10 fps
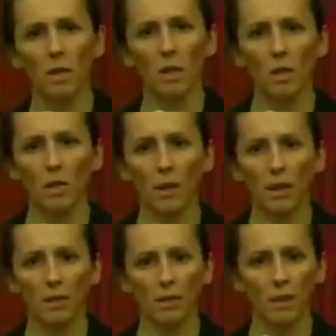
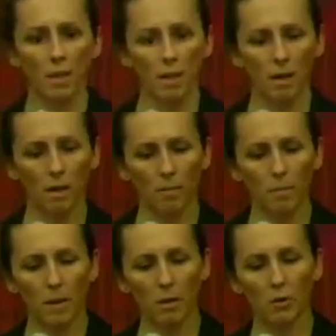that
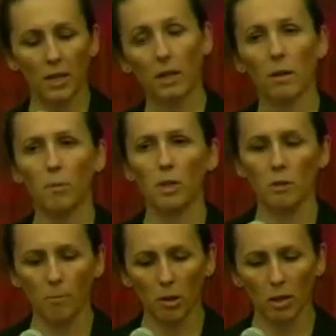medical tech companies
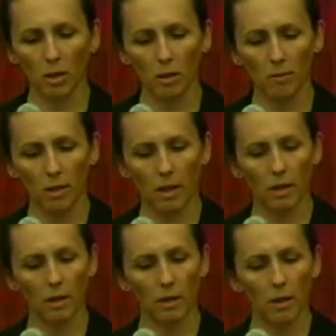are building
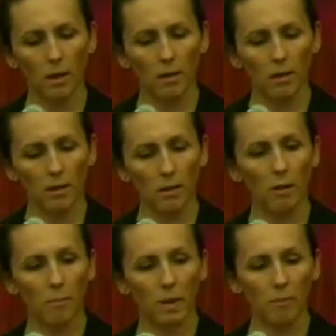and that
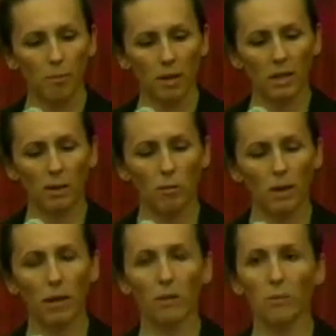are being implanted right
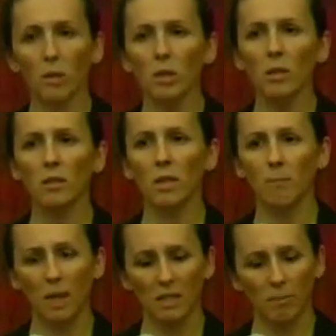now, especially things like
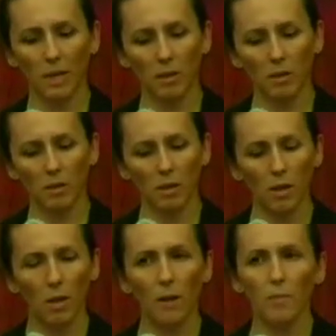pacemakers.
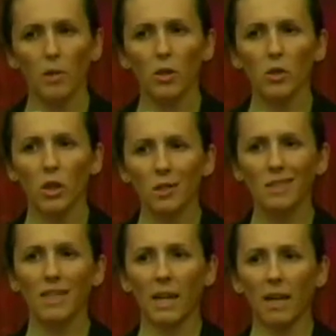
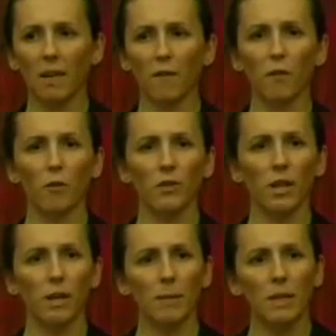Just getting
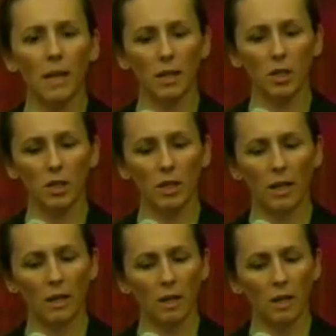full-time EKG
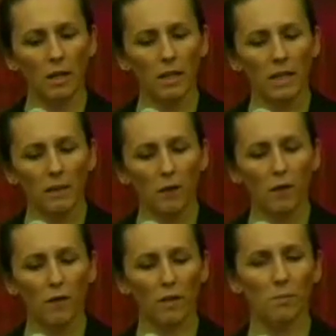data, even
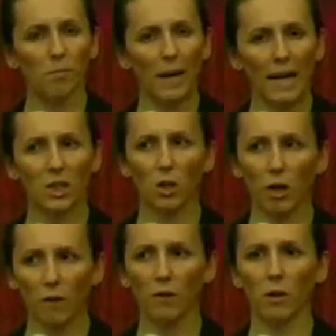if it's batch
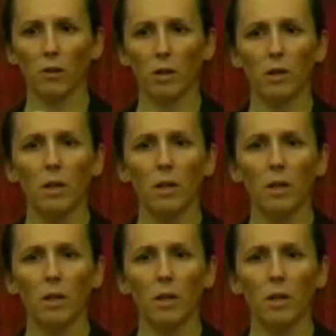offloaded,